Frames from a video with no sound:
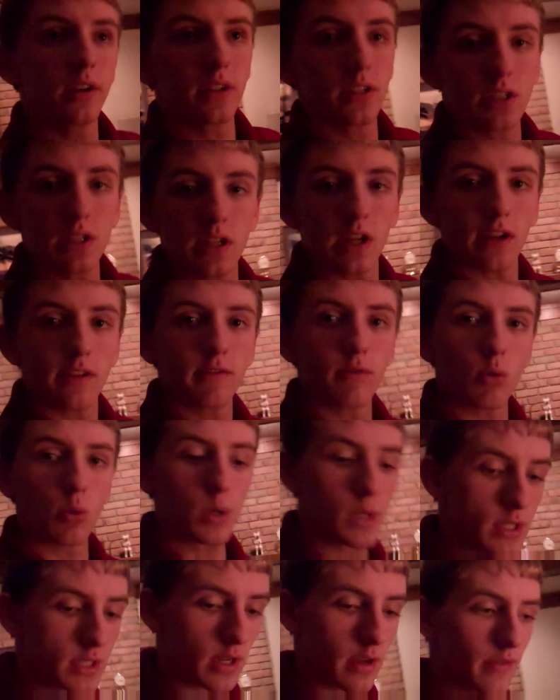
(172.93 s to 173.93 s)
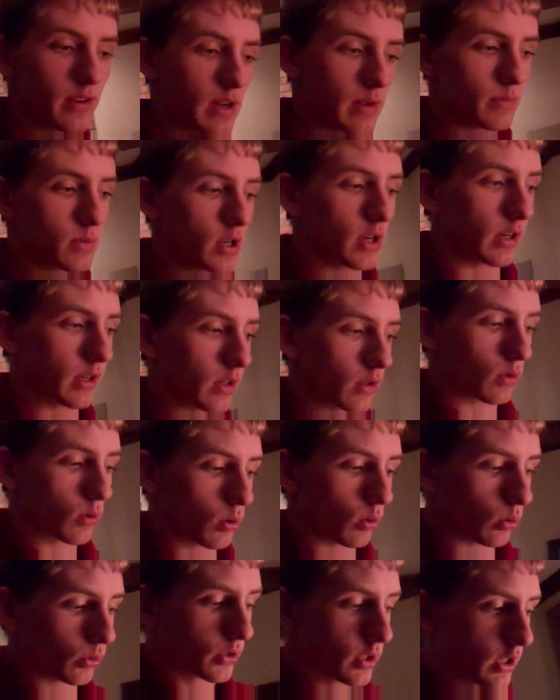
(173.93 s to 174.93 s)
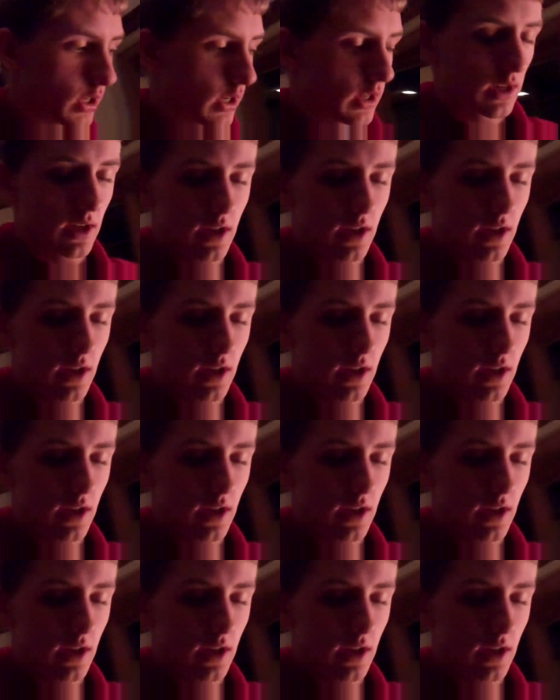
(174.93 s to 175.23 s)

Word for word: It's ten forty-seven, I'm talking to Colt